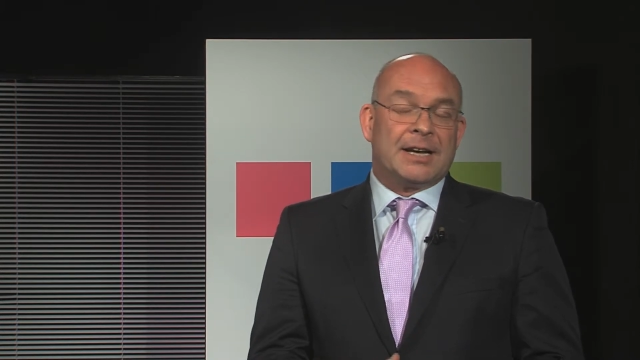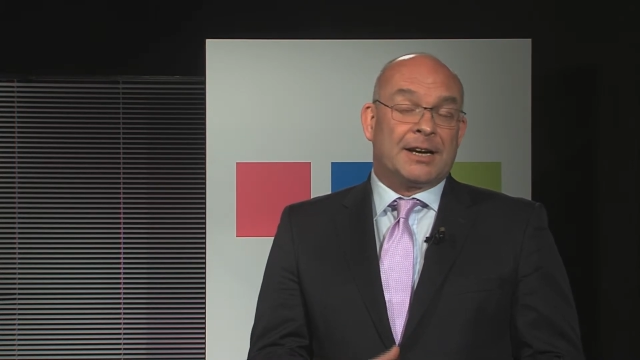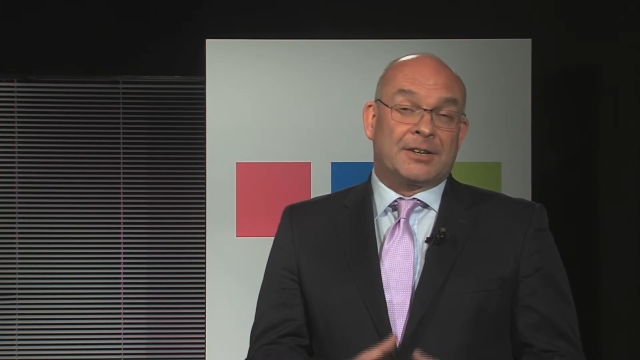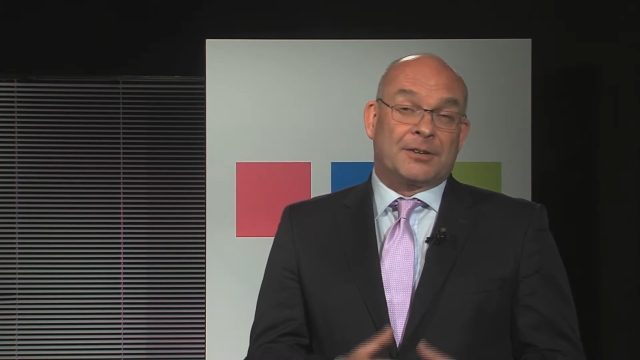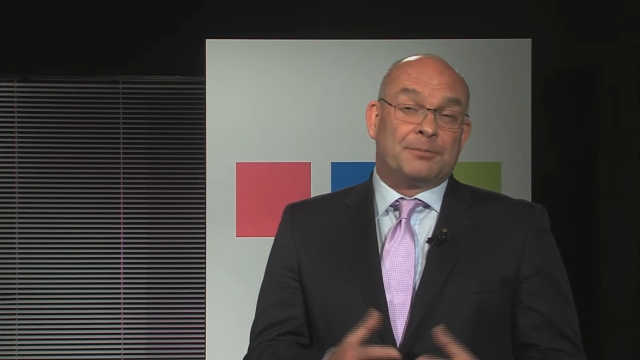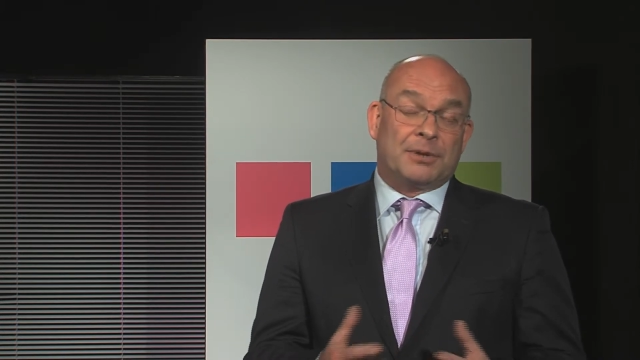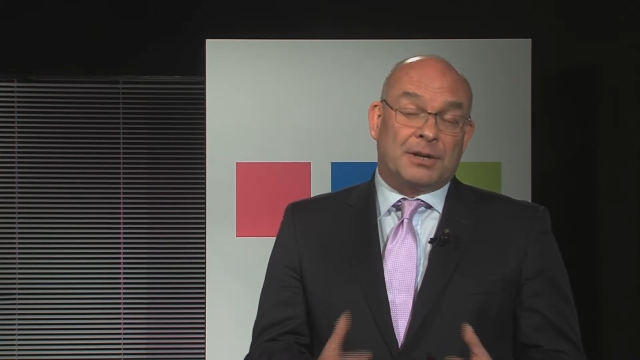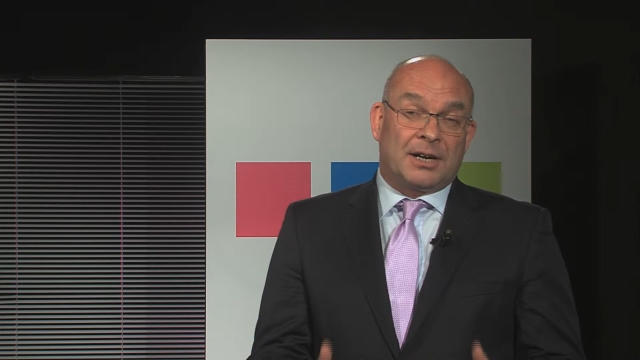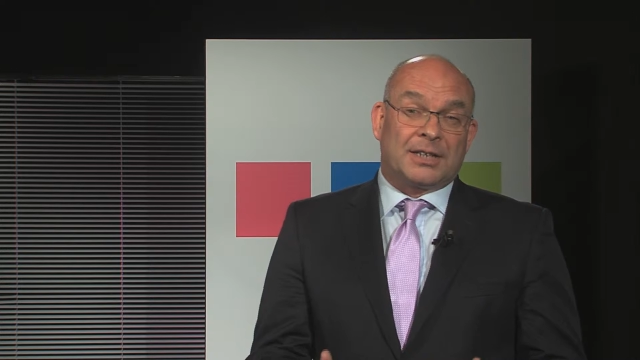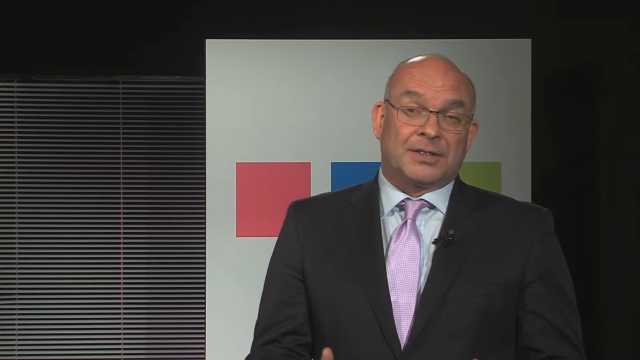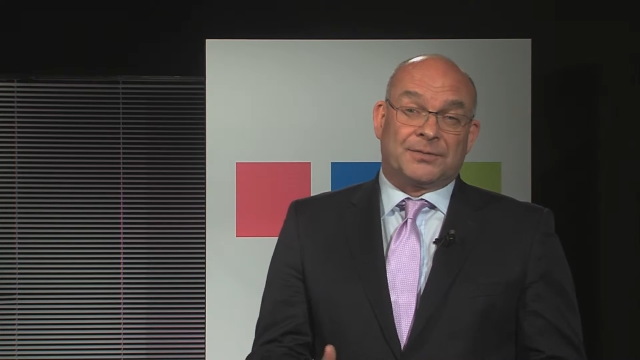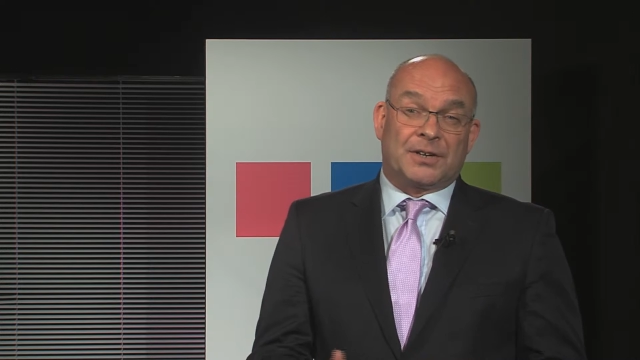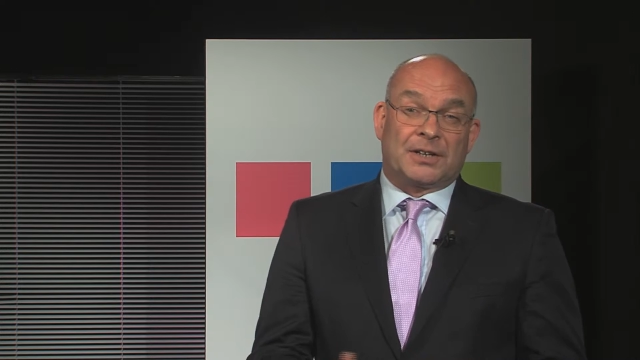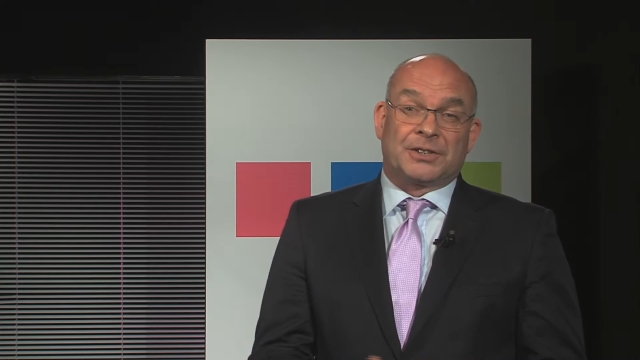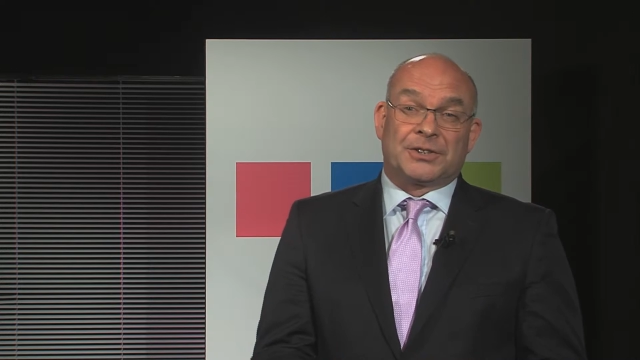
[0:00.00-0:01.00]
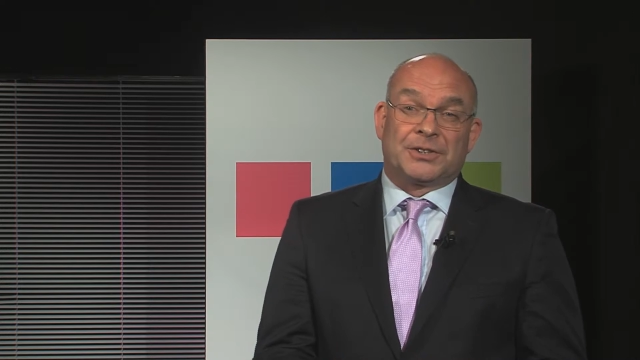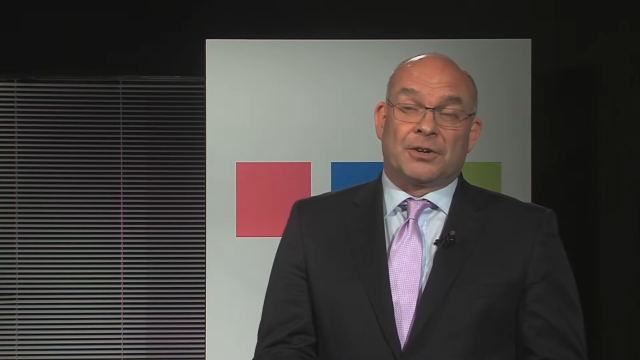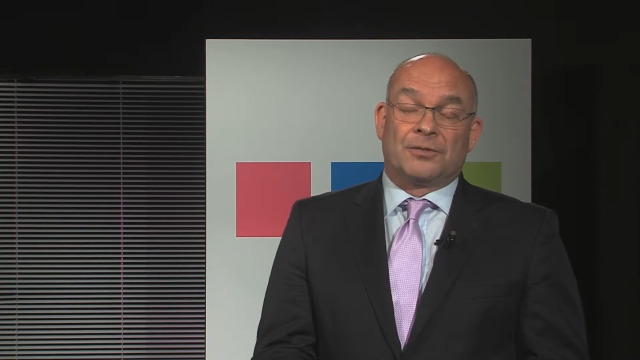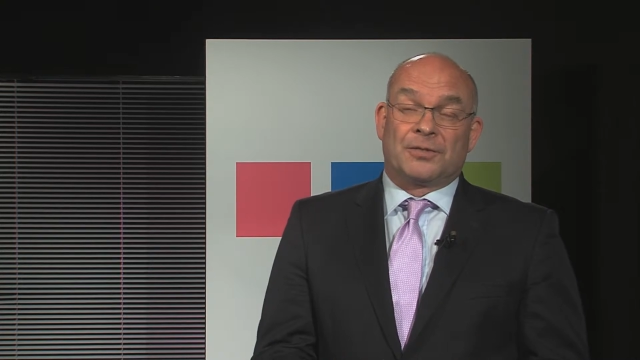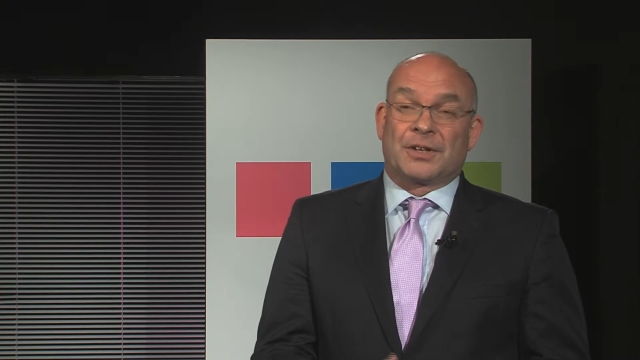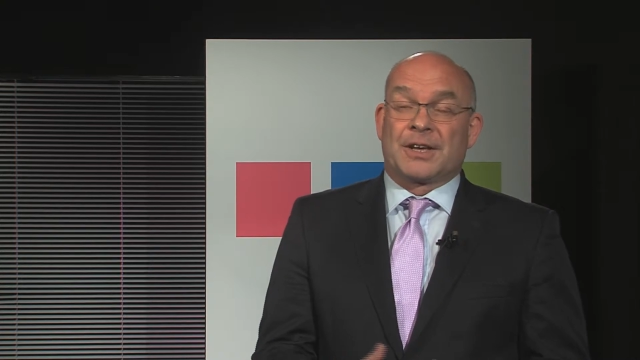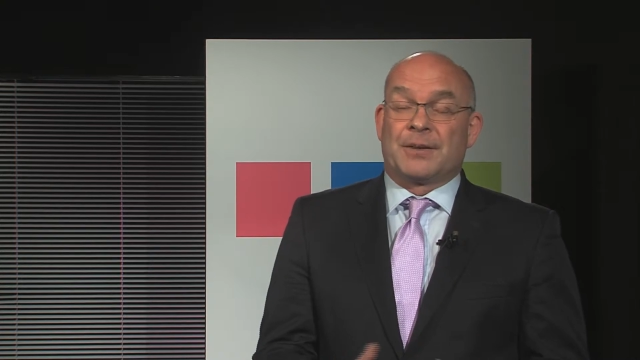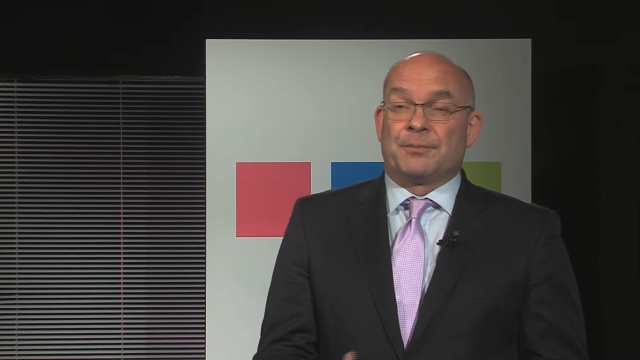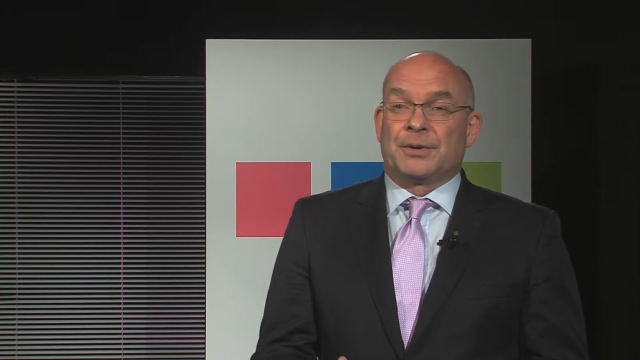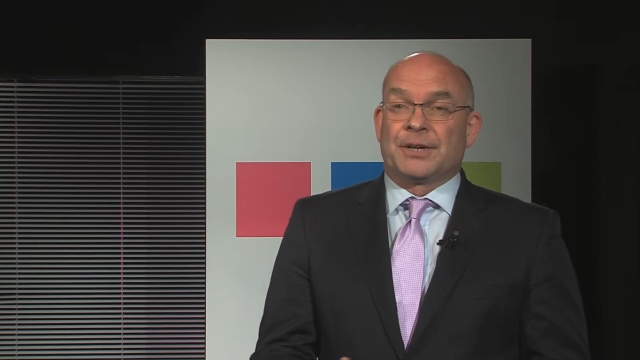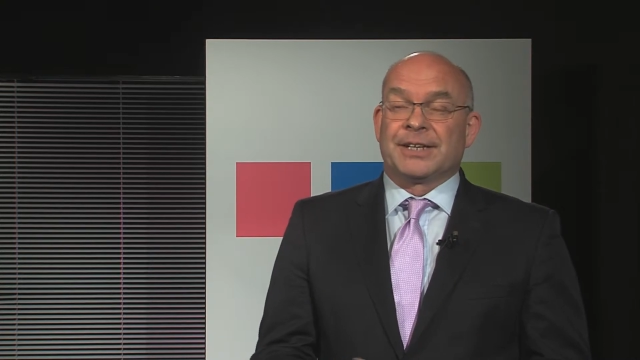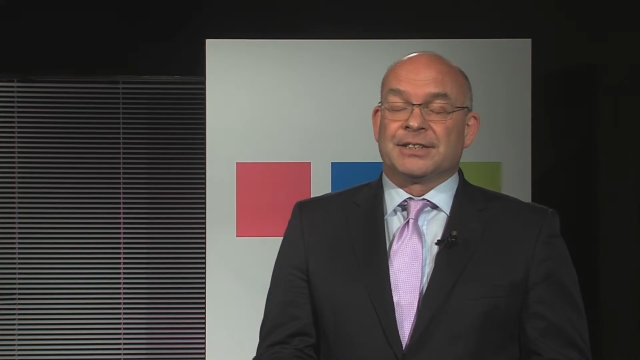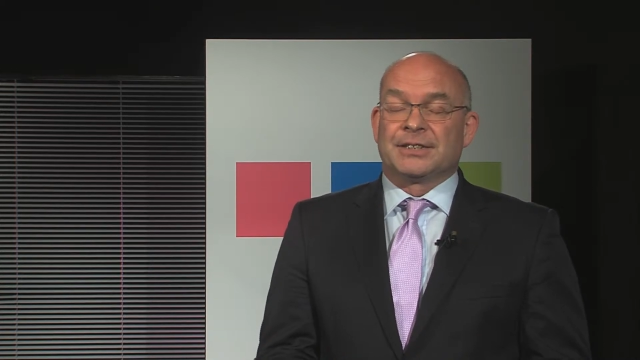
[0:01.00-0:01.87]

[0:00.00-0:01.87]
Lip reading: a compliance function of the company.